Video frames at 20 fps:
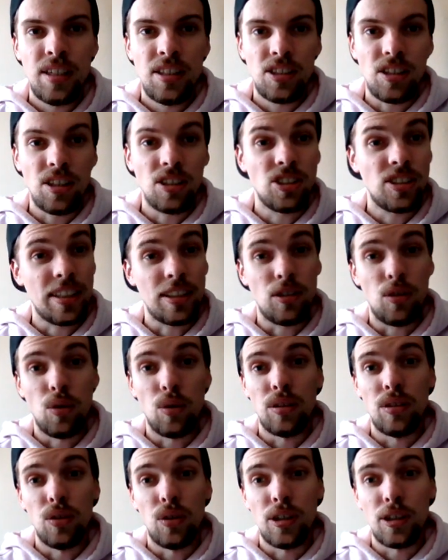He's gonna stack the
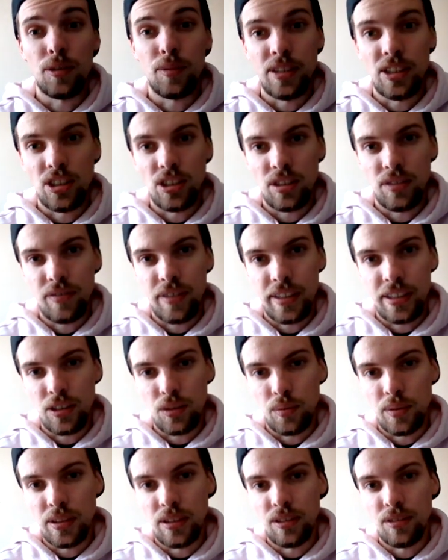Golden Lord, which is fine
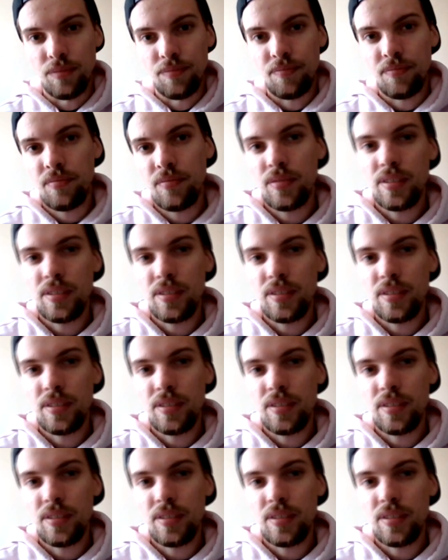as well.